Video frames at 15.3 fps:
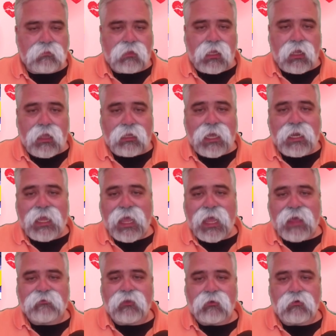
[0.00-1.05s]
I kind of
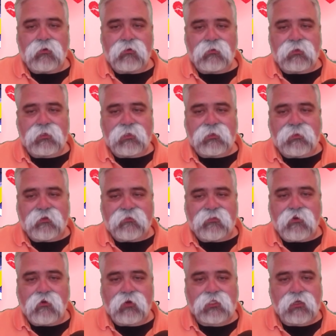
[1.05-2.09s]
have to
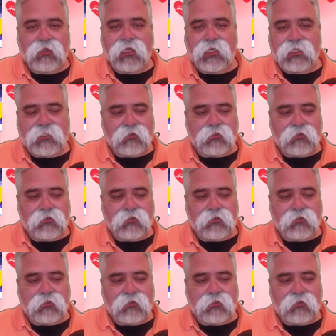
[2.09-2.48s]
focus on things.